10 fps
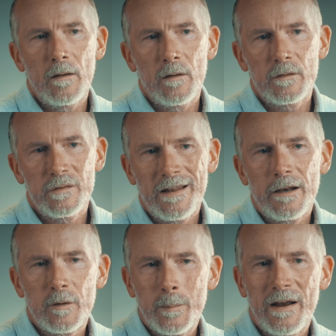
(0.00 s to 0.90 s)
set
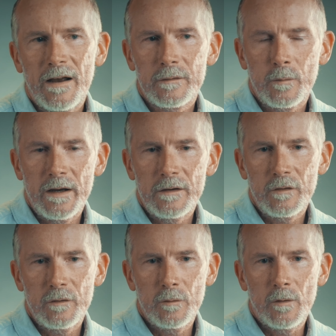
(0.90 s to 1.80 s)
out a pathway
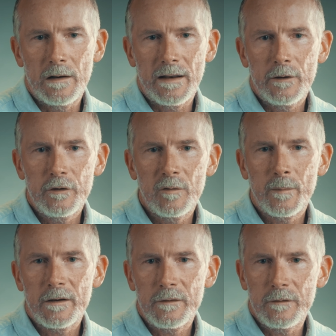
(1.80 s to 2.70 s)
to allow
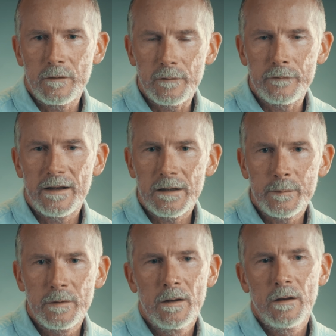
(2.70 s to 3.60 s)
humanity to
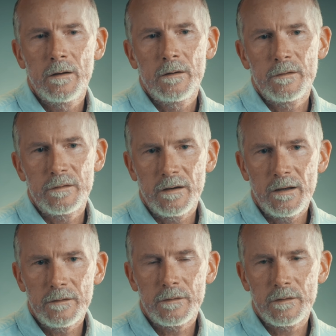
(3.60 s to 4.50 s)
develop
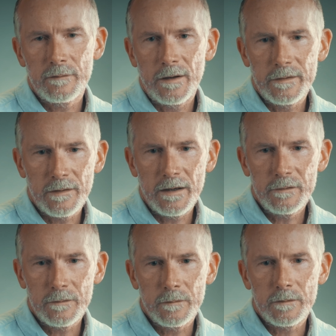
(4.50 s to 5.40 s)
cities,
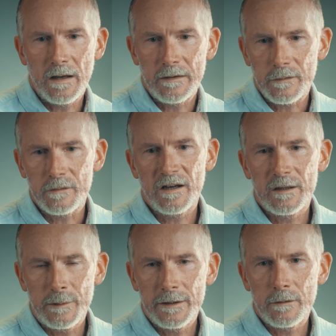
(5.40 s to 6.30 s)
civilizations, and
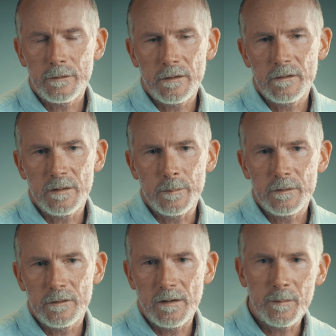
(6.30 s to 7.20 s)
sustainable ecosystems
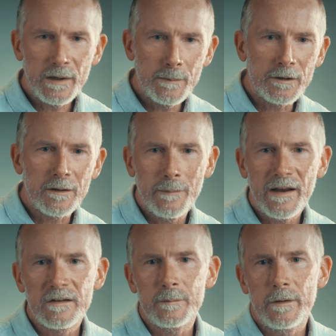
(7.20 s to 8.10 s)
so that people can
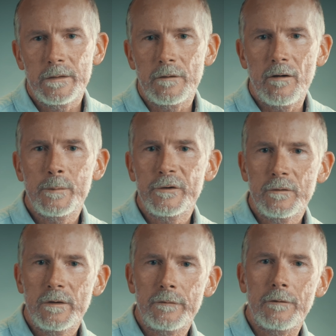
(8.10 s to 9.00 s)
maximize their
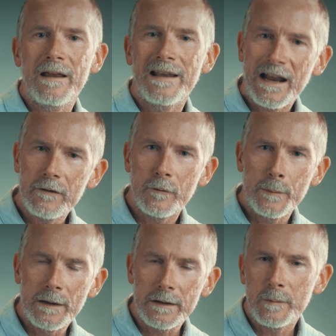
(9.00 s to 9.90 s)
opportunity for an
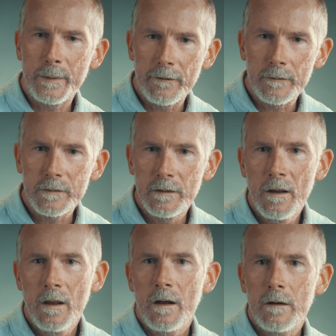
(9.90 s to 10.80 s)
equitable experience
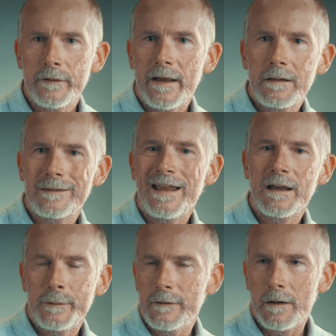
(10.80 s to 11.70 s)
of a healthy,
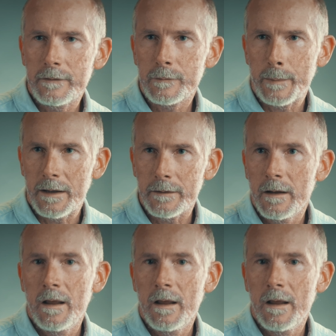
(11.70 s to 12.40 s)
happy lifespan.